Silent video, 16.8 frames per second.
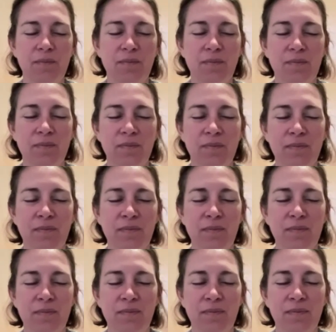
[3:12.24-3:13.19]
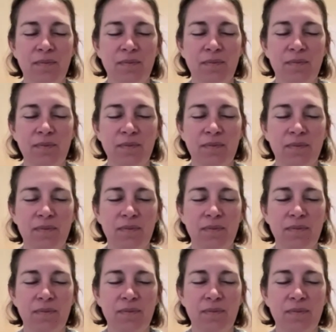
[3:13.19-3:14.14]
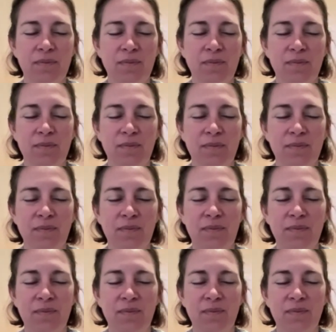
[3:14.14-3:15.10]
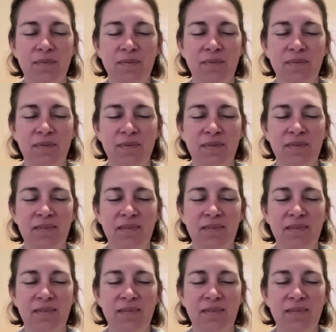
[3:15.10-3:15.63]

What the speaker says: [no speech]